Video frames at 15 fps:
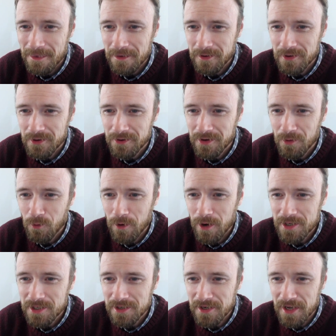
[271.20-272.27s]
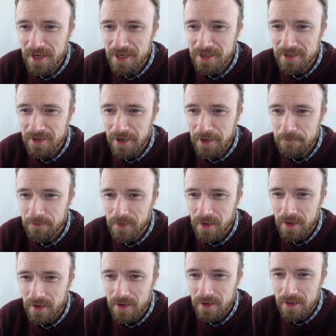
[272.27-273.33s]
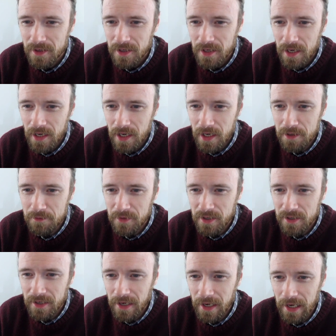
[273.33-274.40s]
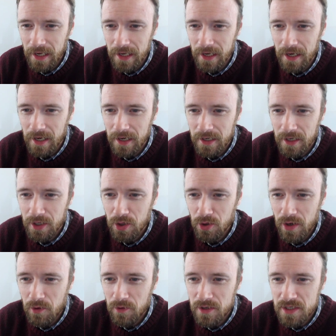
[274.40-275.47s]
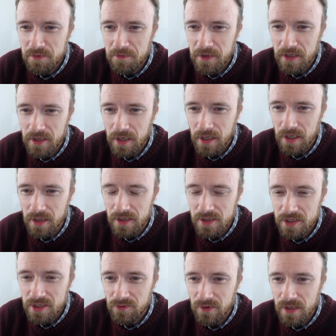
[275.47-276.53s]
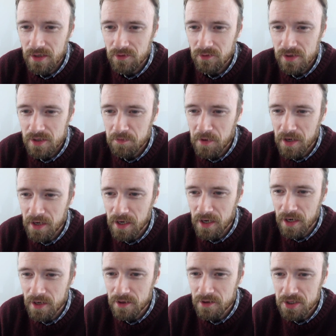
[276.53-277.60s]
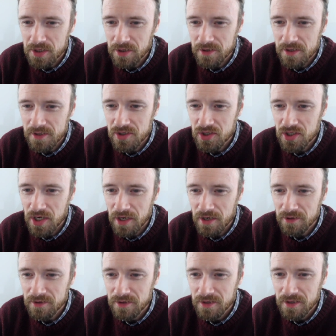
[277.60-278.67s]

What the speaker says: You can watch it anytime. Ahmed Ayad. Hello, I want to speak English. Well, we're speaking English on this channel.